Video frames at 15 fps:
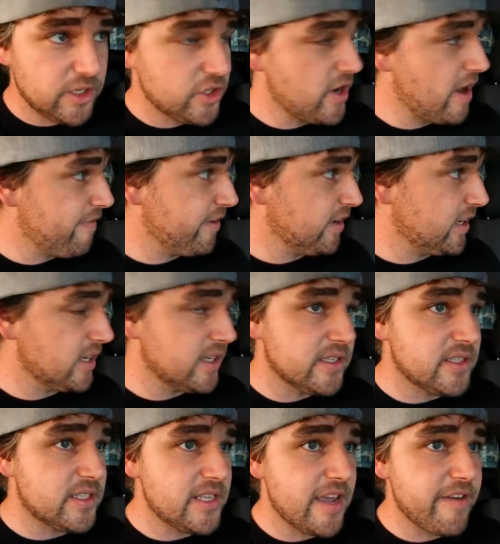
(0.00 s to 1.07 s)
Traffic
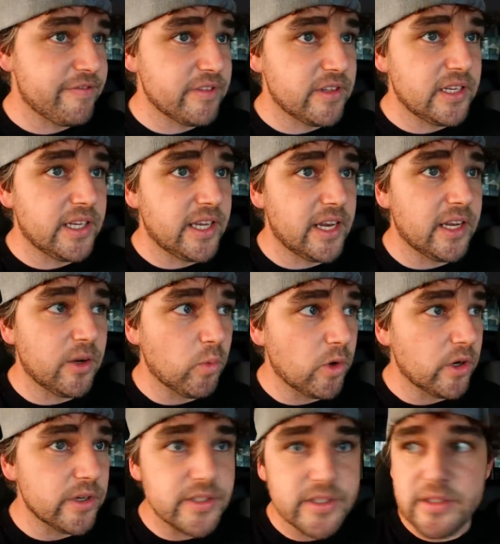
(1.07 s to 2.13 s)
is definitely getting
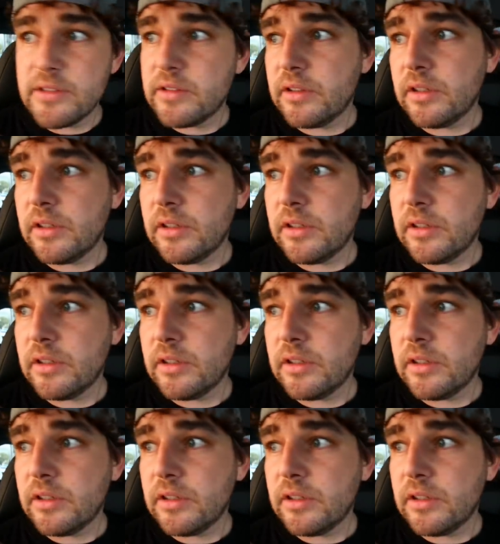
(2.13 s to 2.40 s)
worse.